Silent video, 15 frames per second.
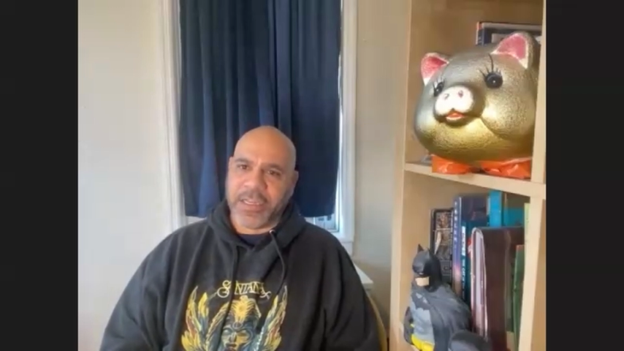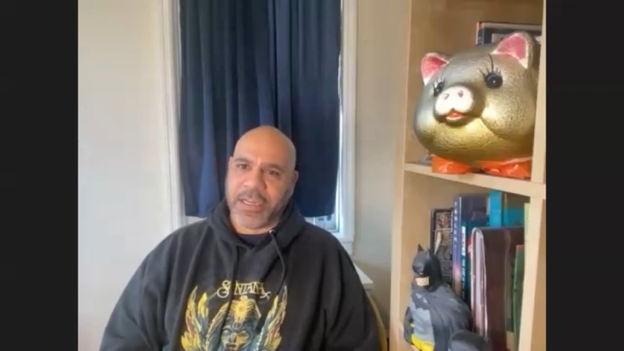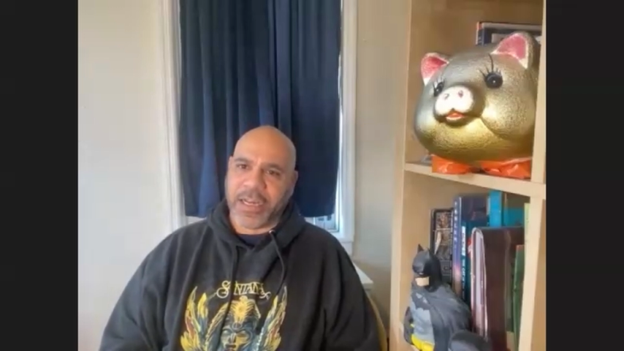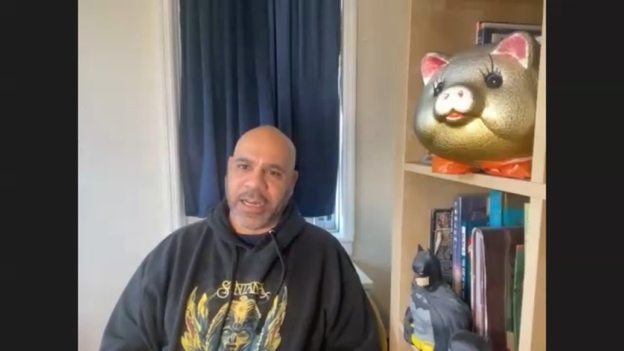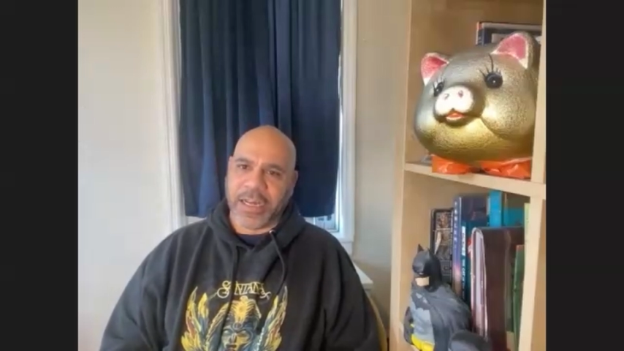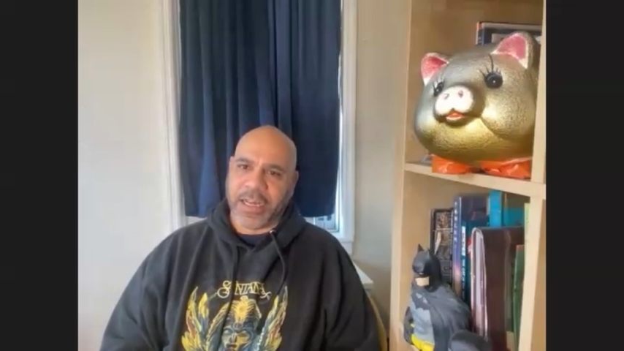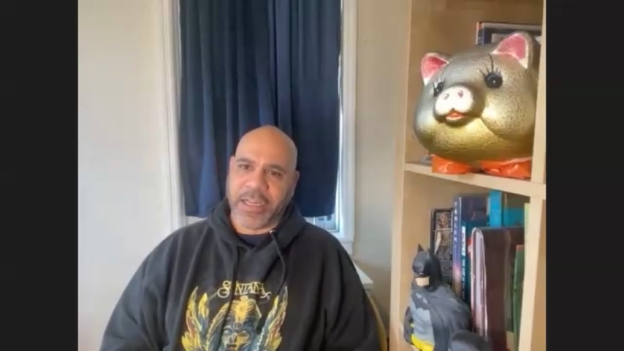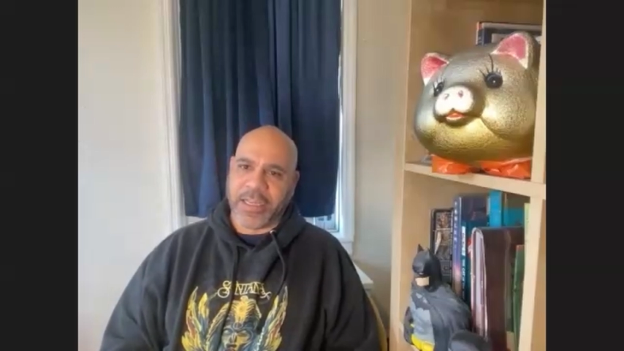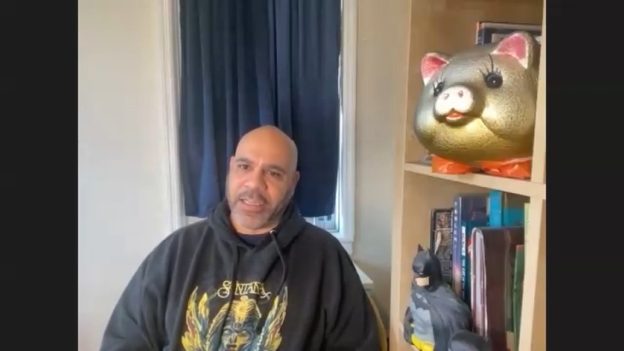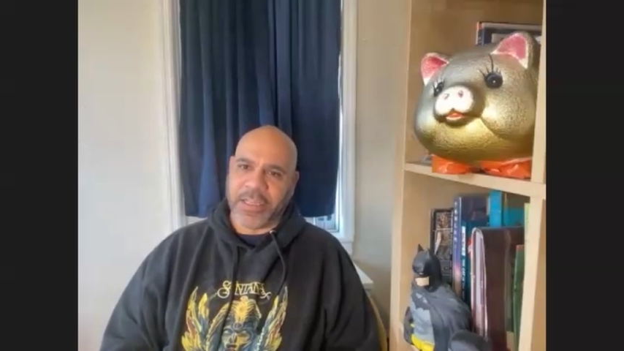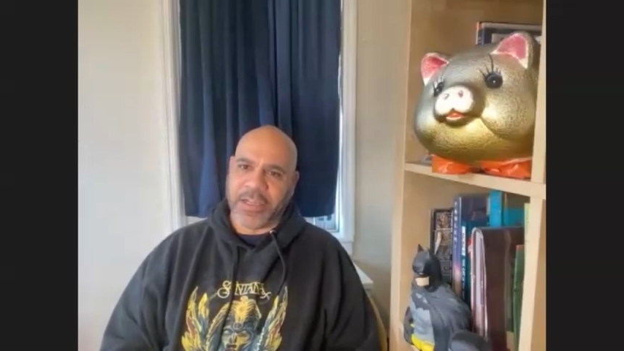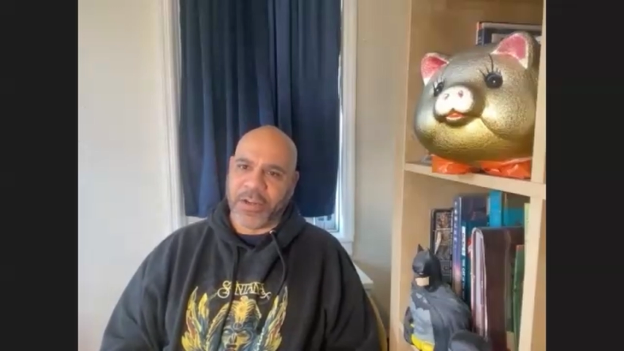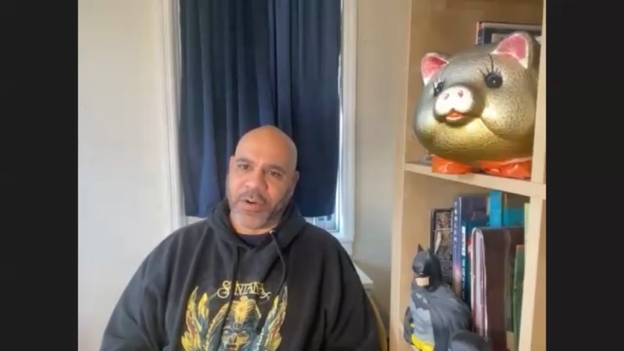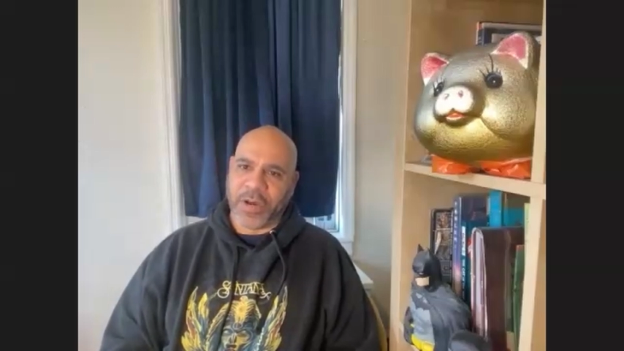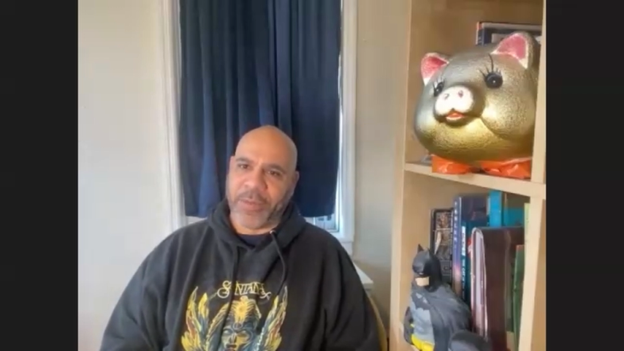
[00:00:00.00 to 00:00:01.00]

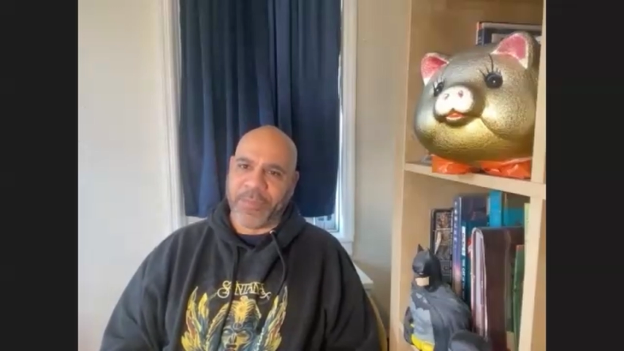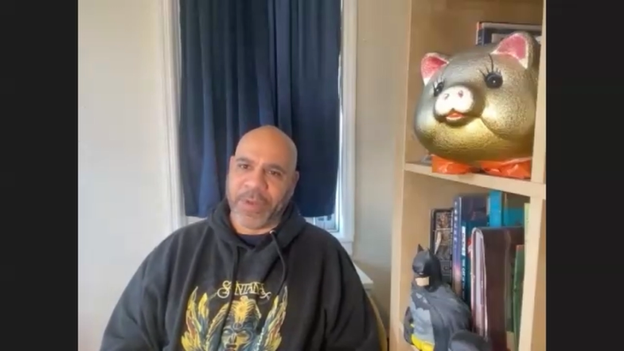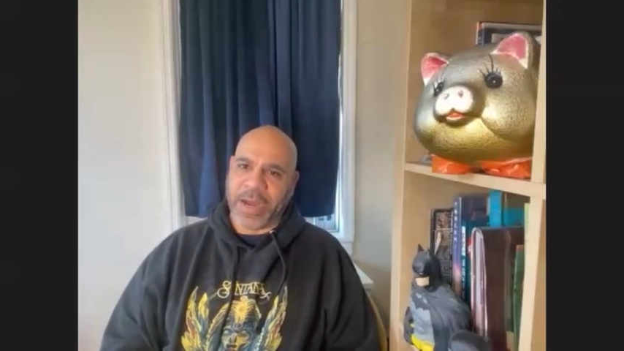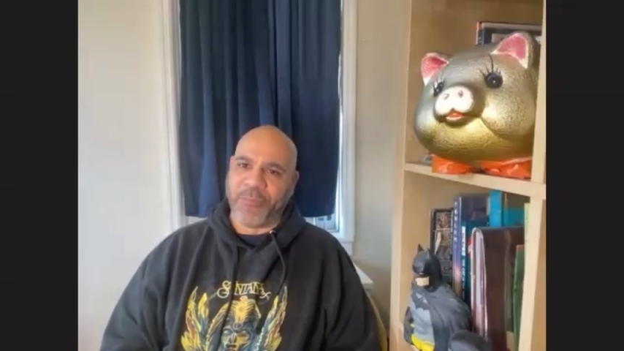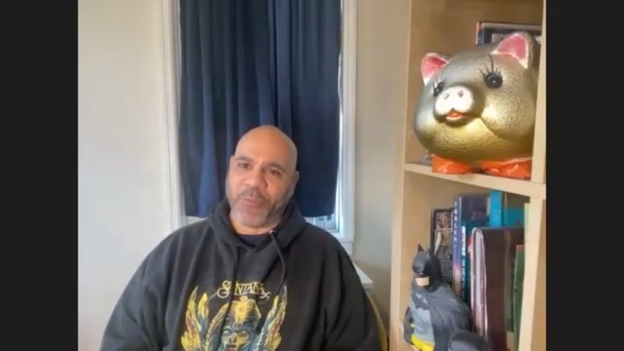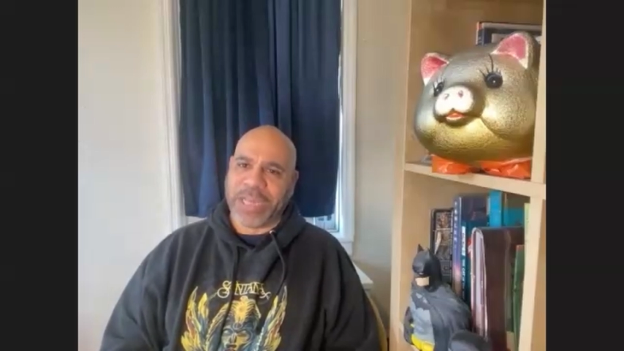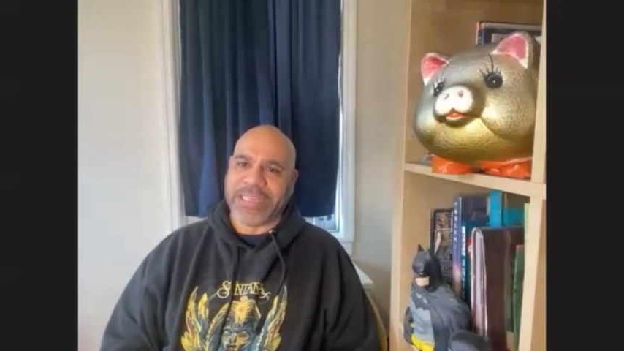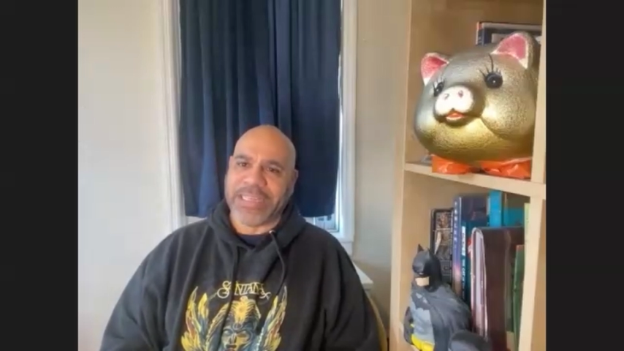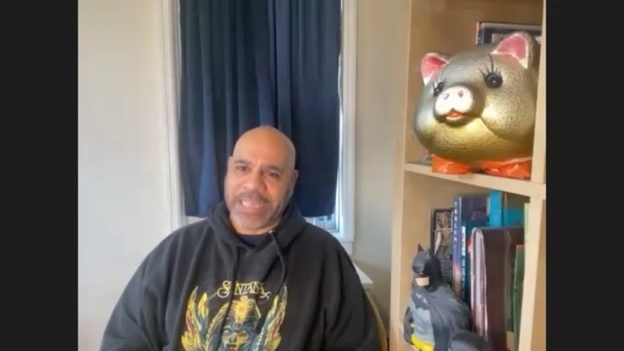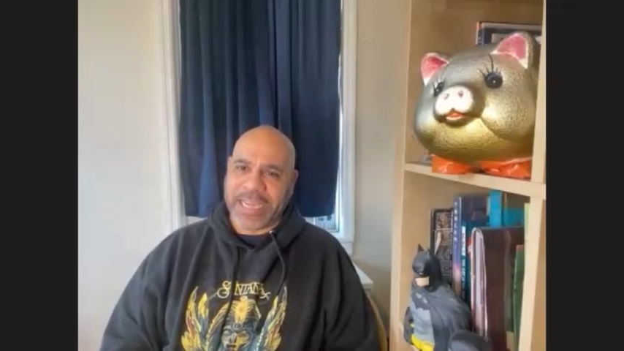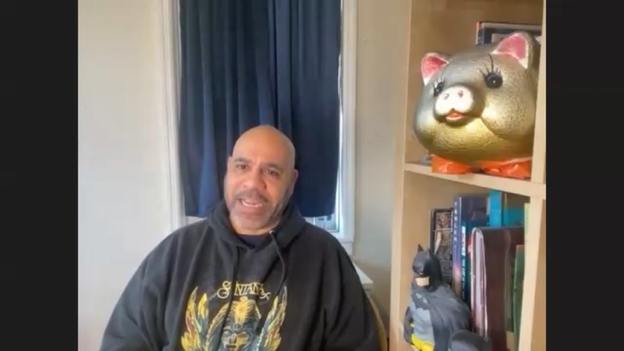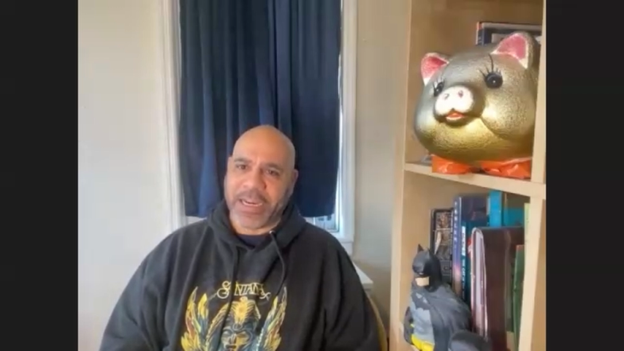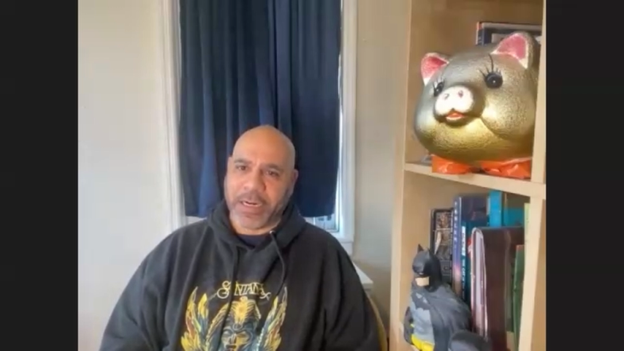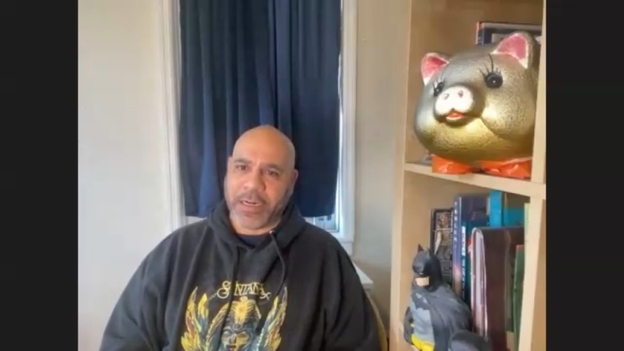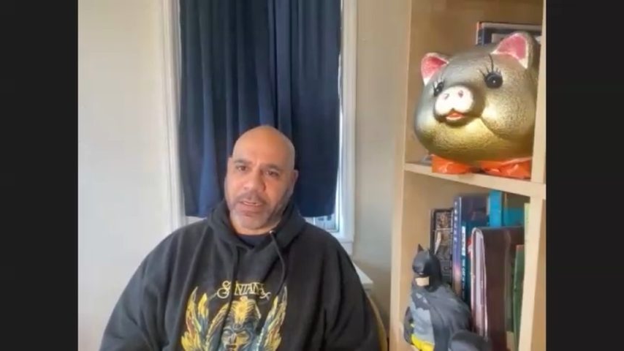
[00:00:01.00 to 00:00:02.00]
I'm right
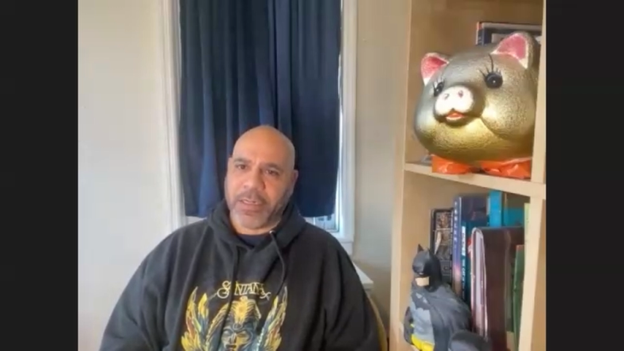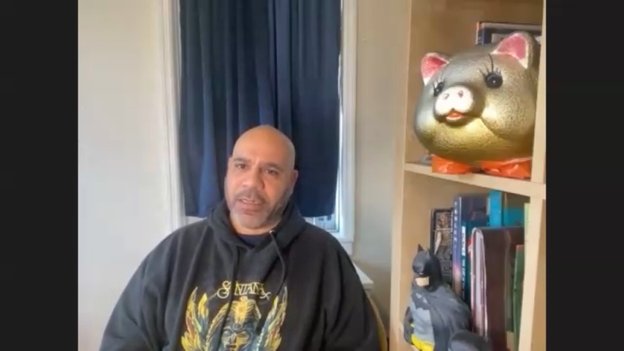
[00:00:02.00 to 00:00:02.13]
there.